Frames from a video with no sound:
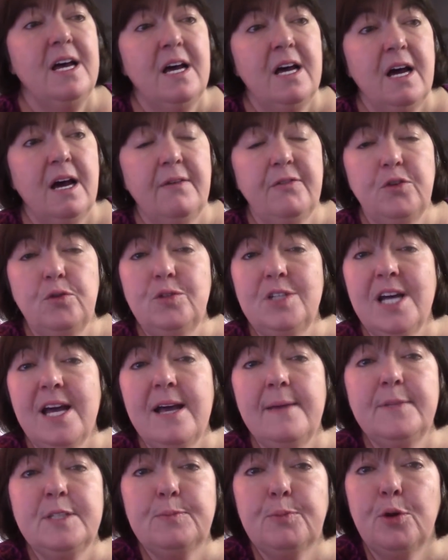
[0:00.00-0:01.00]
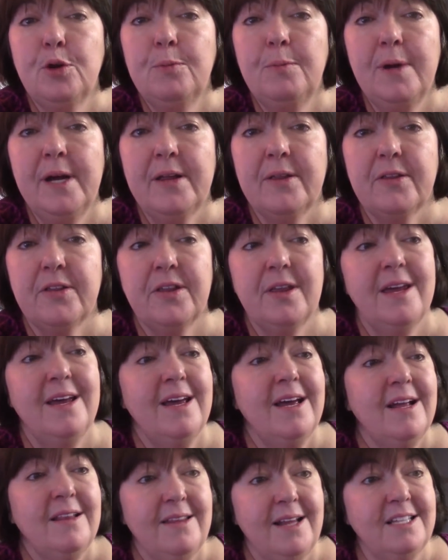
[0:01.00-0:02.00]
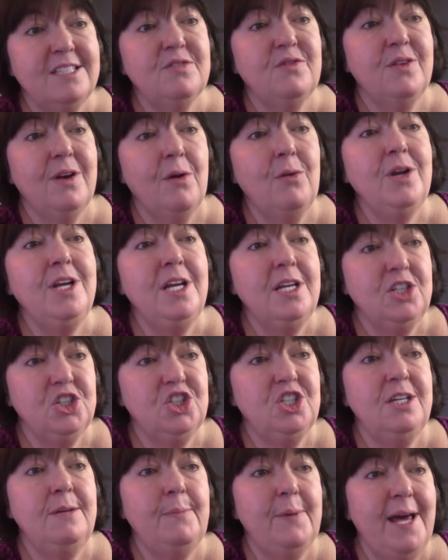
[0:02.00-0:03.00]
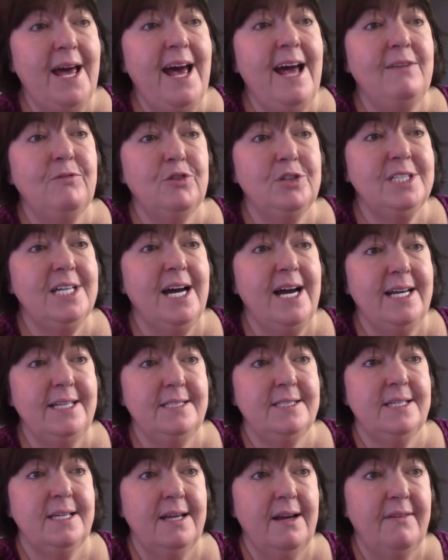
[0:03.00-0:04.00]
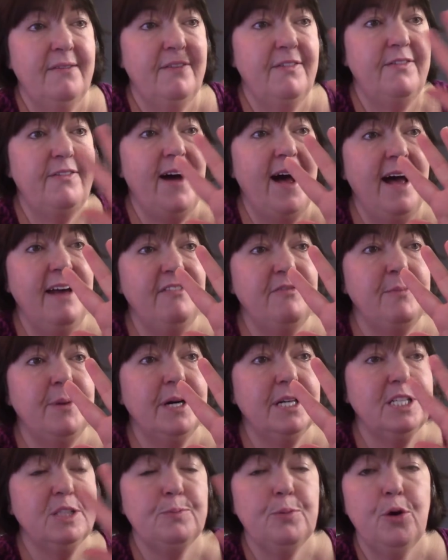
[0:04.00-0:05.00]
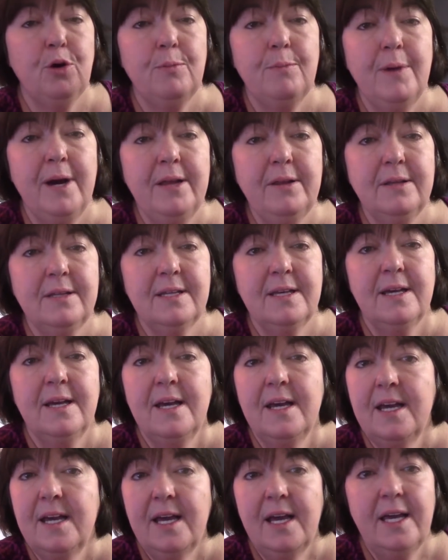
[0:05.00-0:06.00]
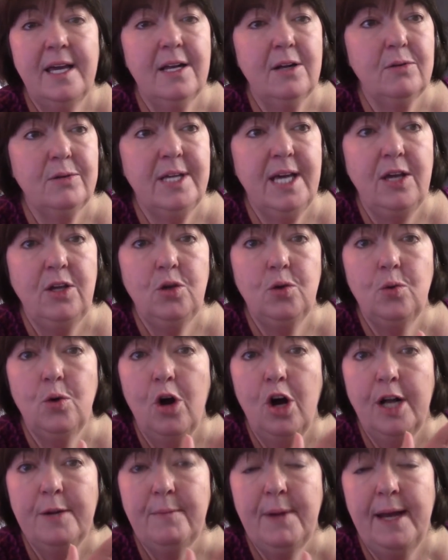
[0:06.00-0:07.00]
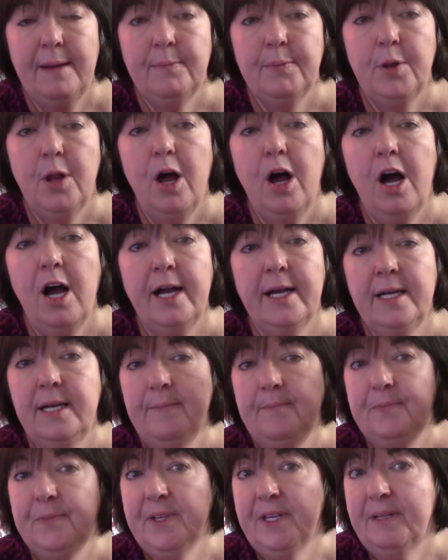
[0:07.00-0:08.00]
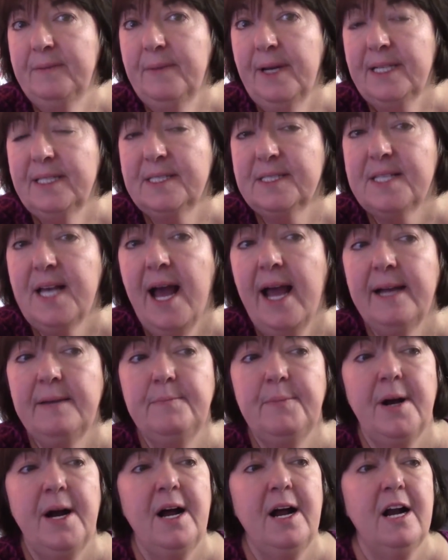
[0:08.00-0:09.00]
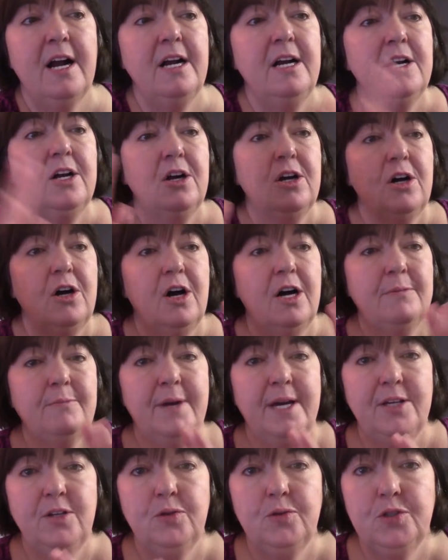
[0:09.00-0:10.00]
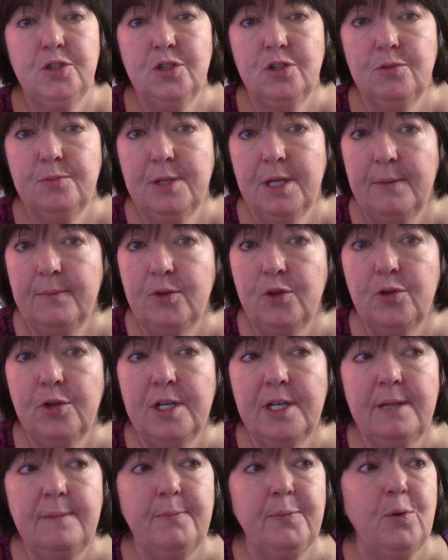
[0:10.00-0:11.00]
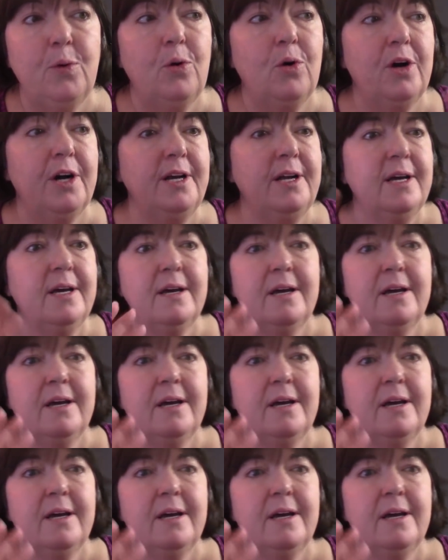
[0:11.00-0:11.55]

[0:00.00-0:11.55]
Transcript: a few times per month. That's very cheap advertising. $5 per month. It'll get you on my blog, in my sidebar, on my YouTube community board,